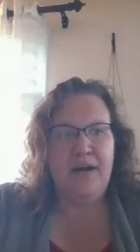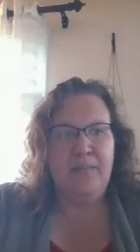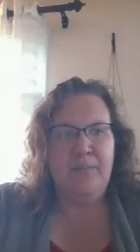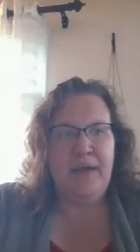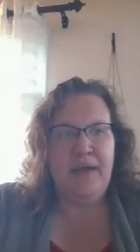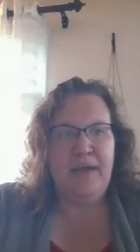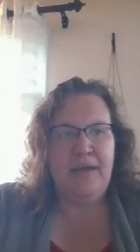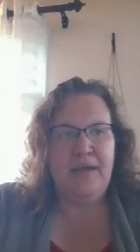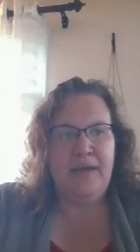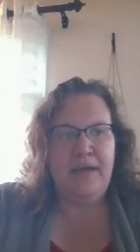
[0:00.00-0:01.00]
Um,
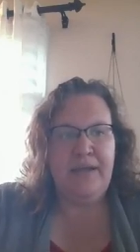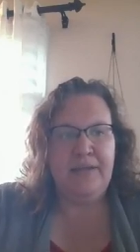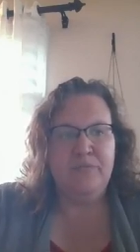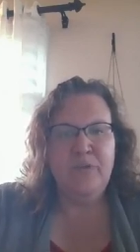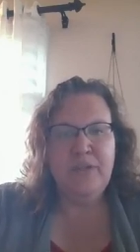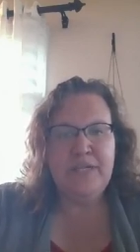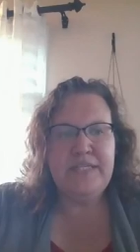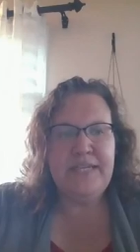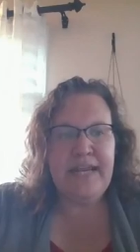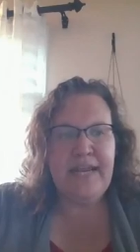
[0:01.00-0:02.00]
and and really
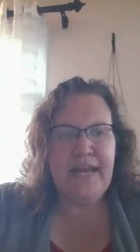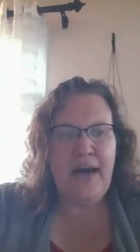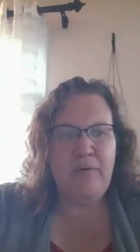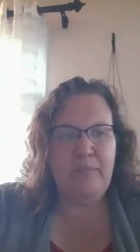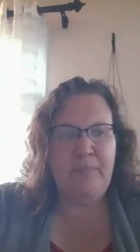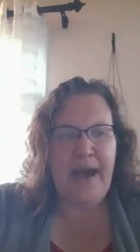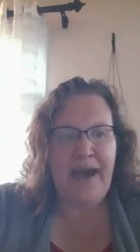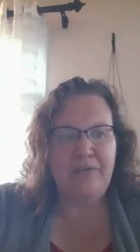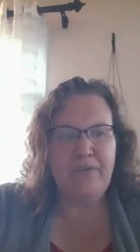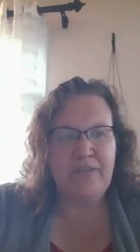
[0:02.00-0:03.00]
stating how
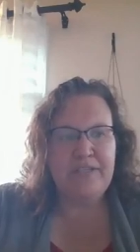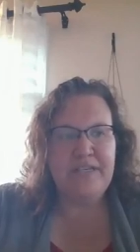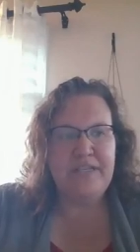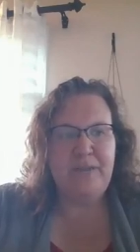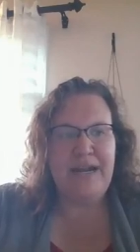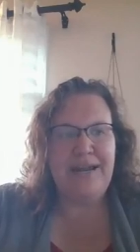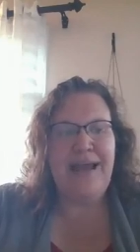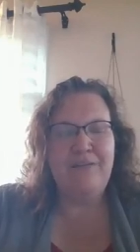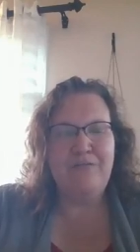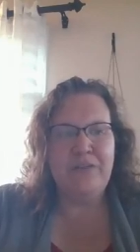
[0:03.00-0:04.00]
impactful this has been
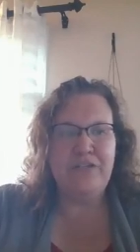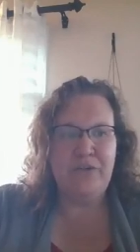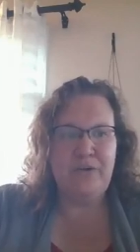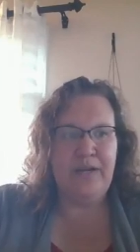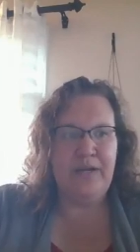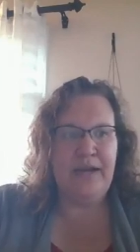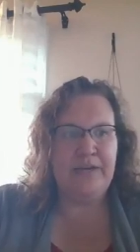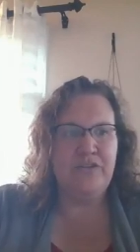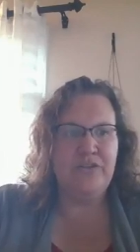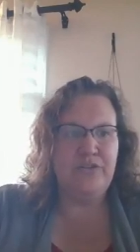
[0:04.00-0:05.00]
on every student,
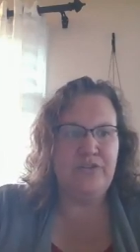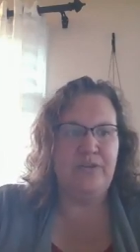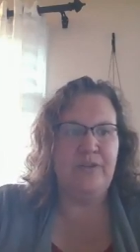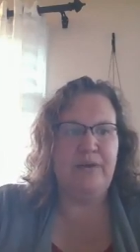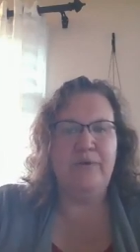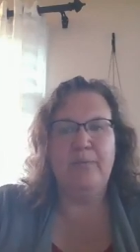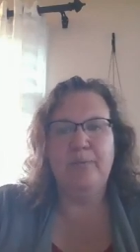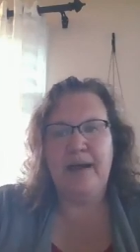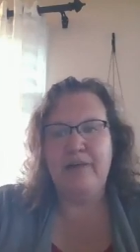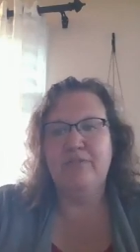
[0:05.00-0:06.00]
not just a student that would
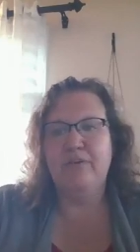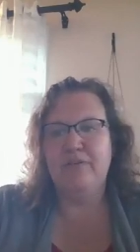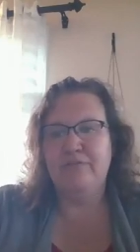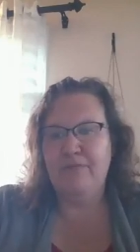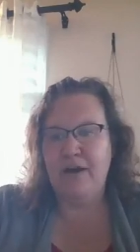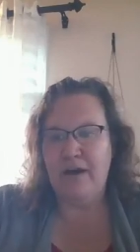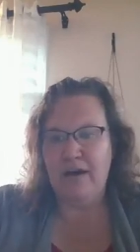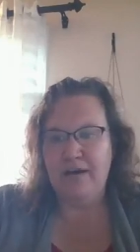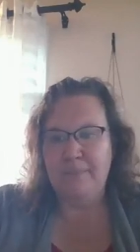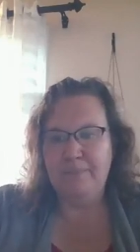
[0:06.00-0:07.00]
apply for a
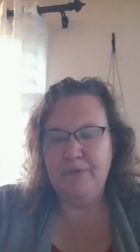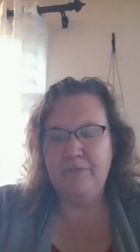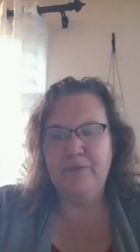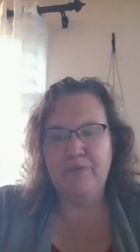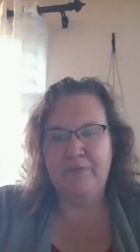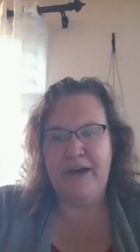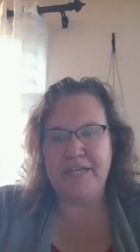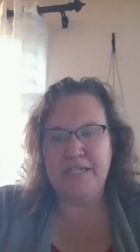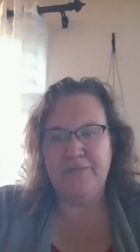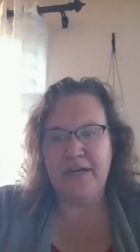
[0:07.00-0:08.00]
uh, for a
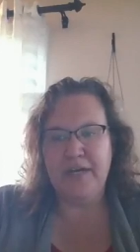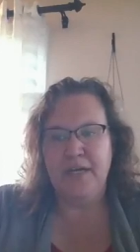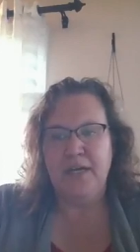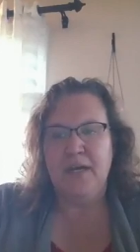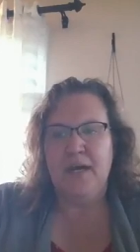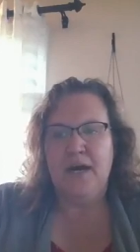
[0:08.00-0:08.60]
FAFSA.